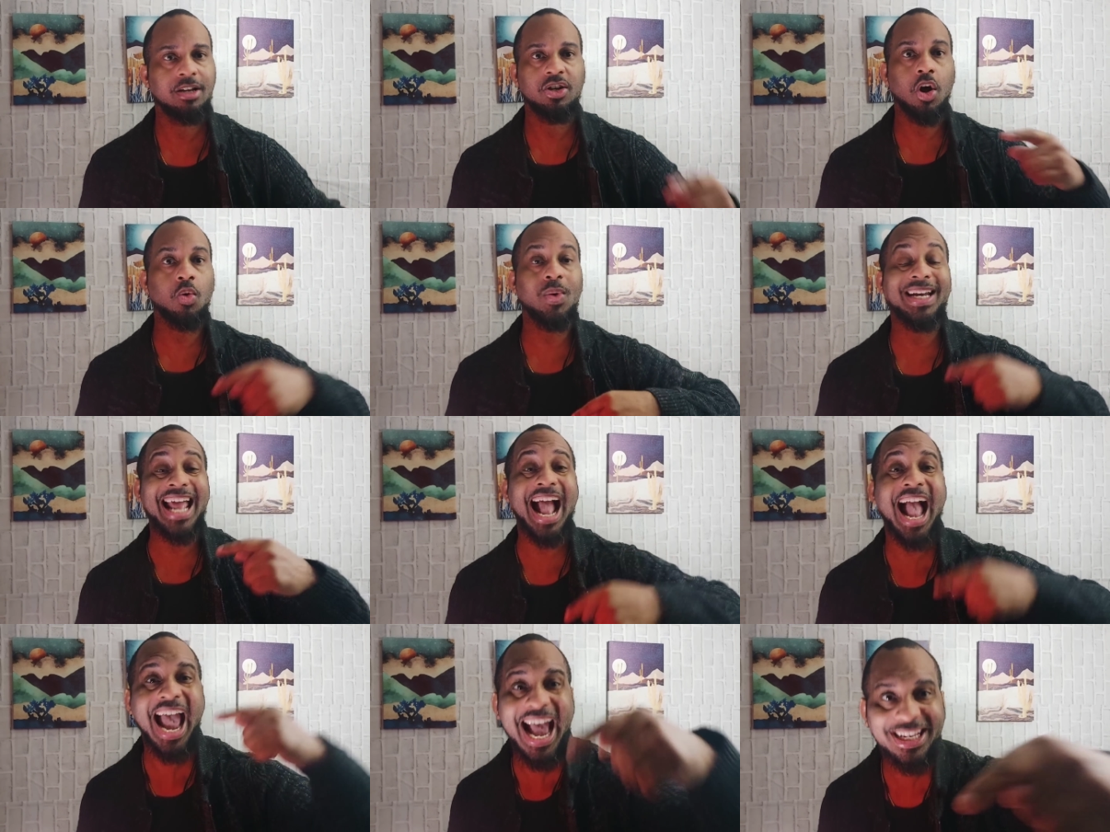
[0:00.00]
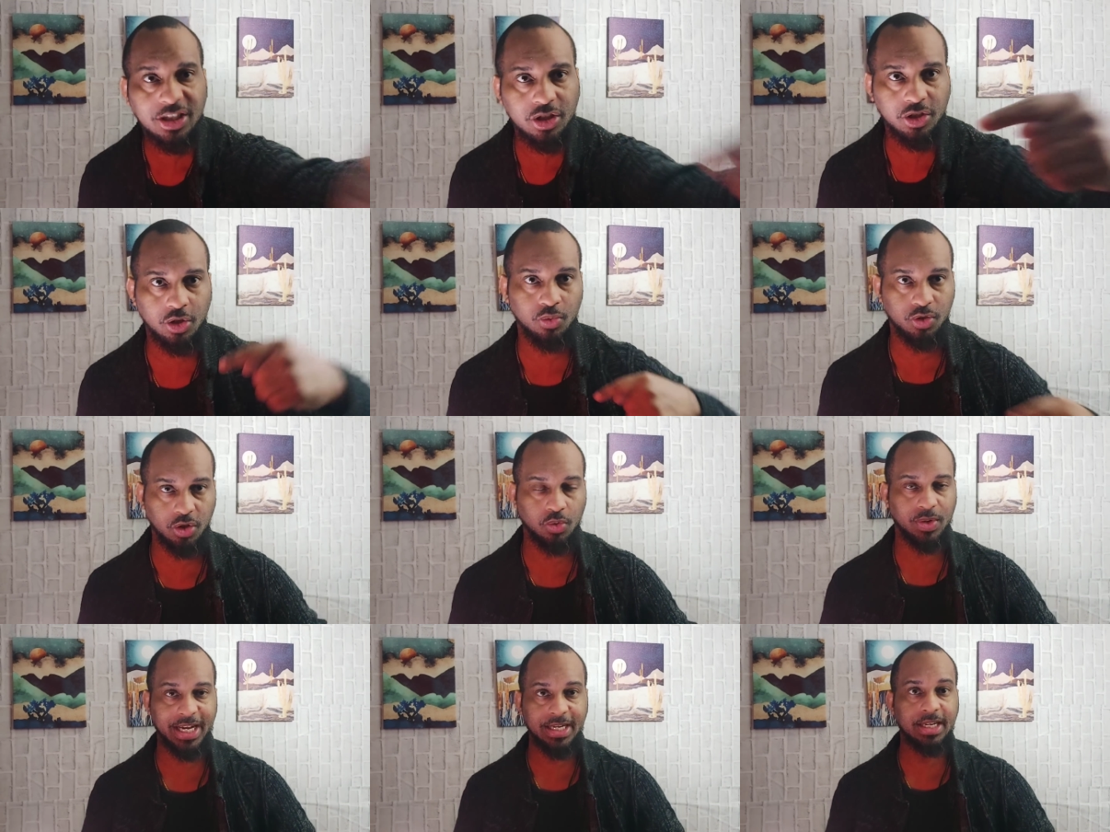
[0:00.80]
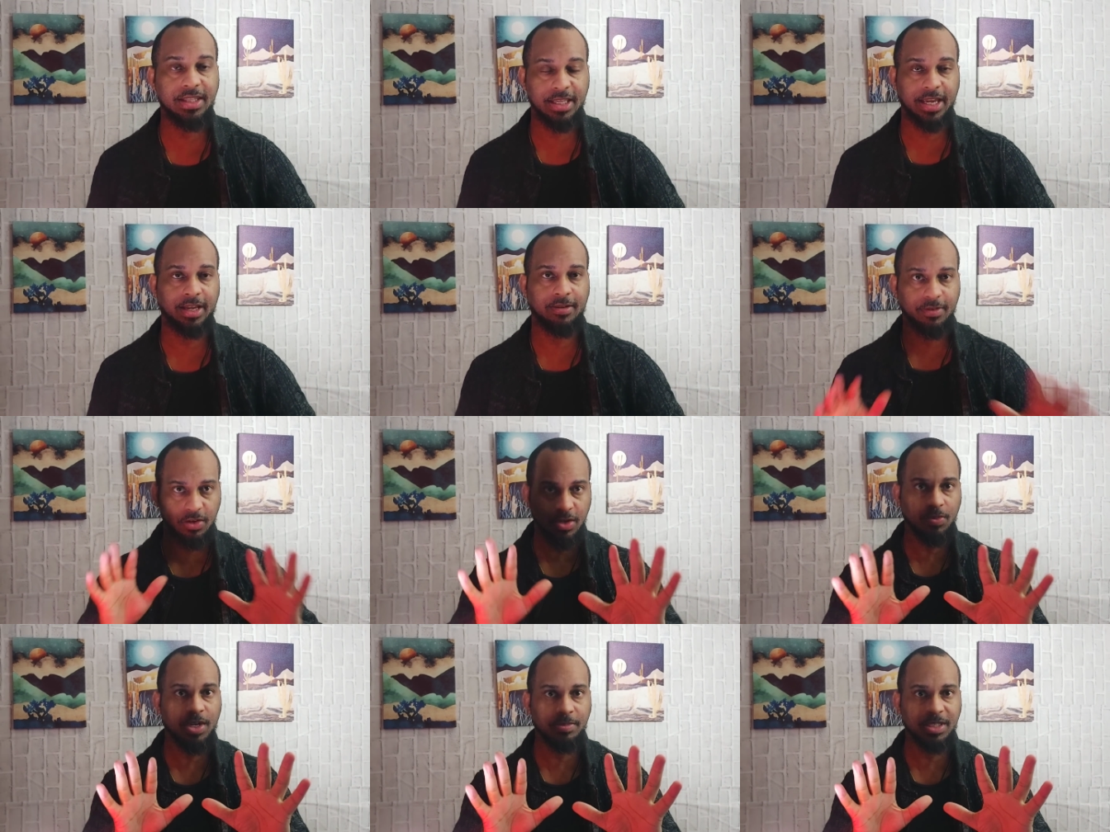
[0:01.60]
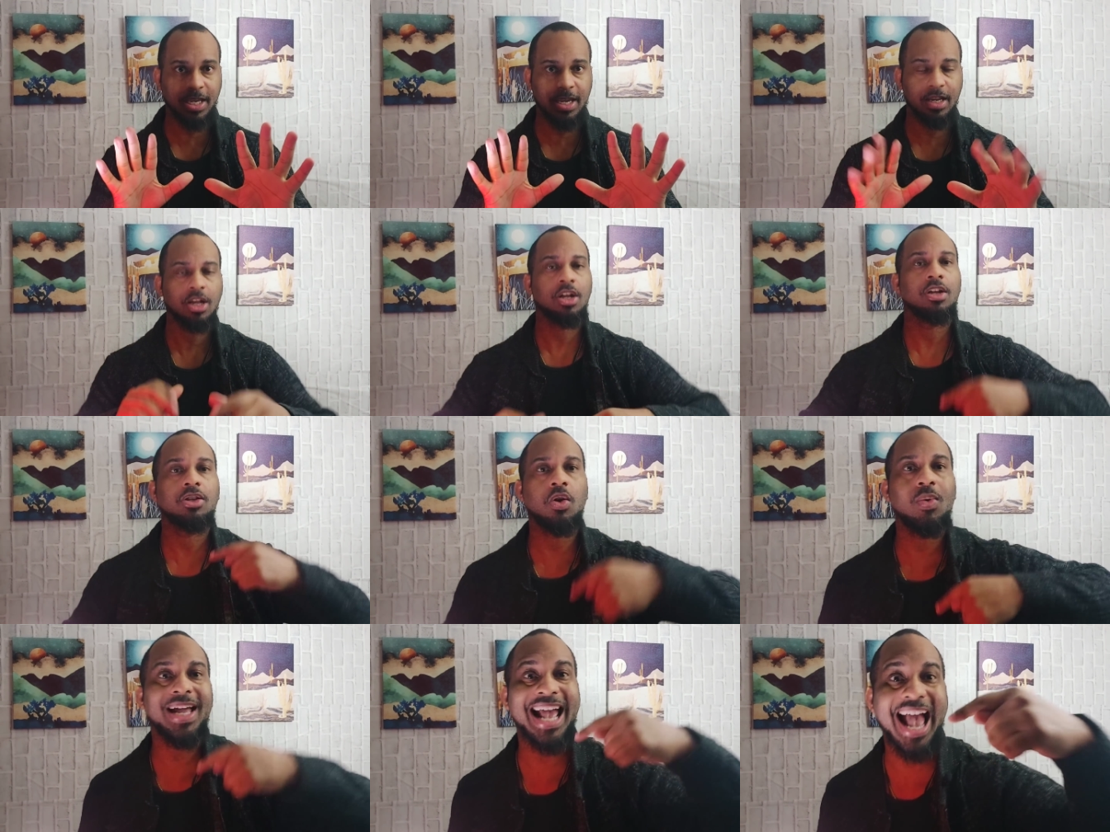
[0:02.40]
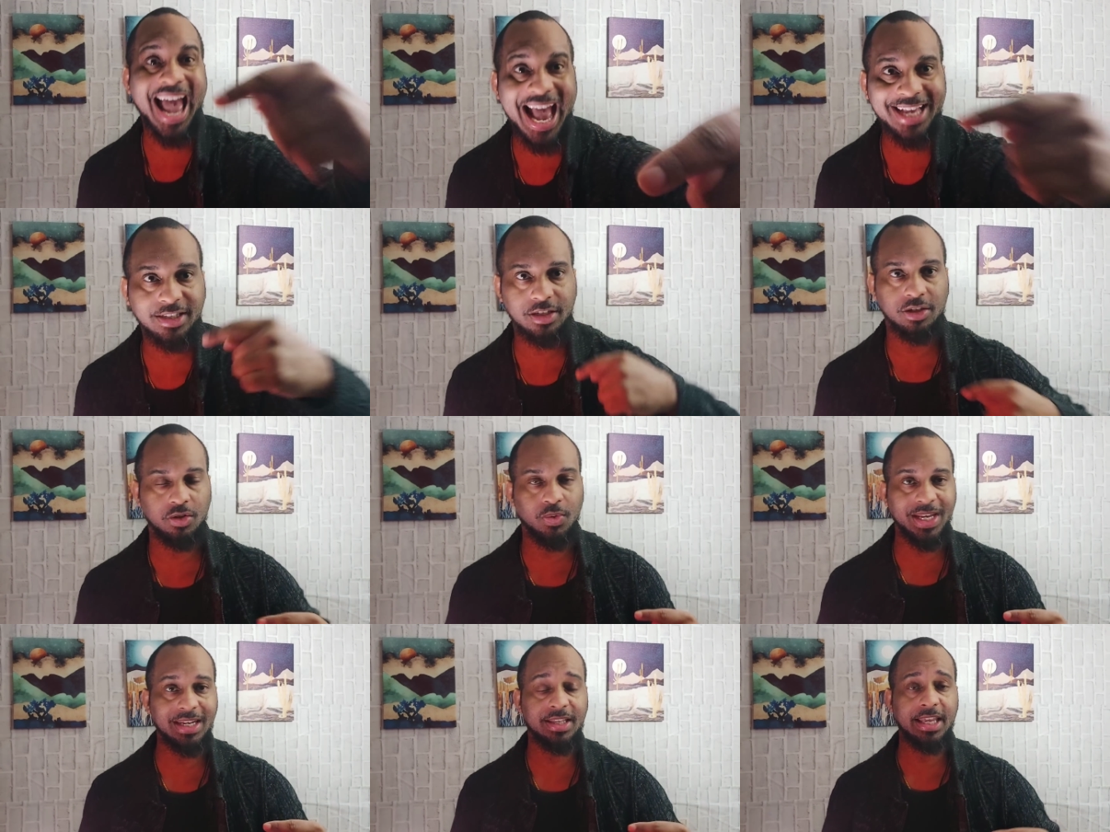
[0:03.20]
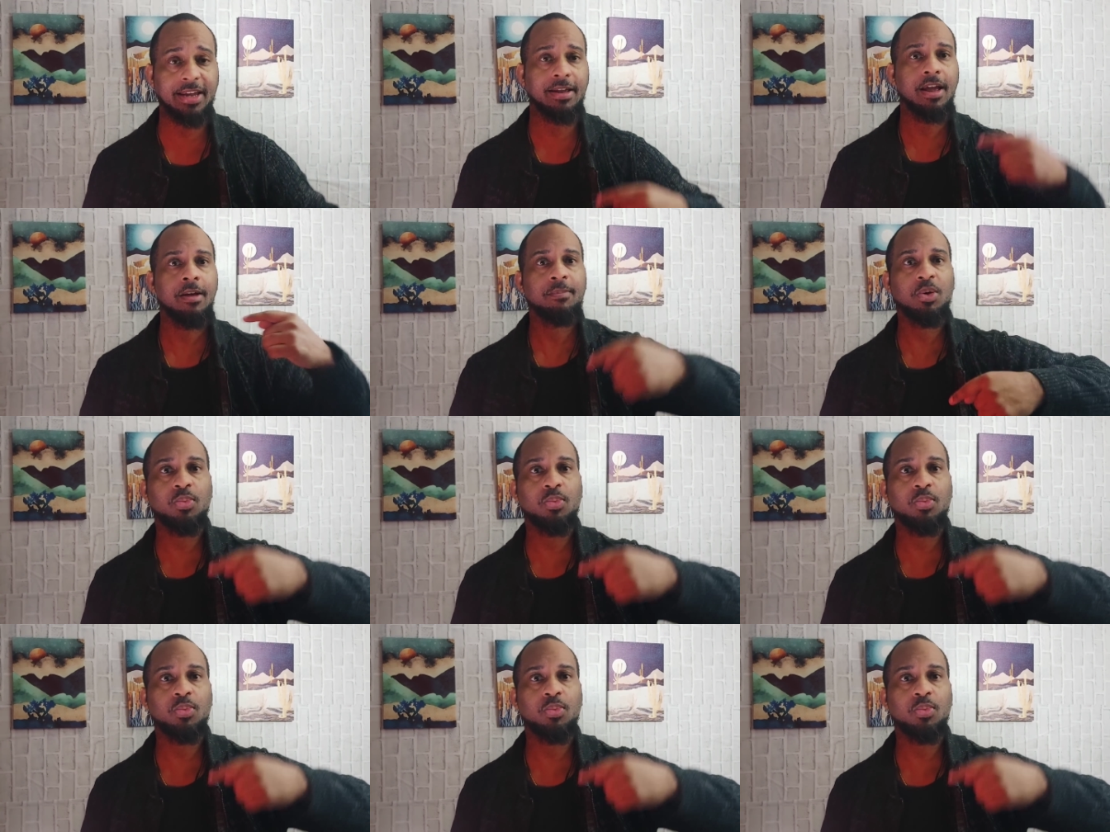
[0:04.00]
No one has to do anything. You get what I'm saying? No one has to do anything.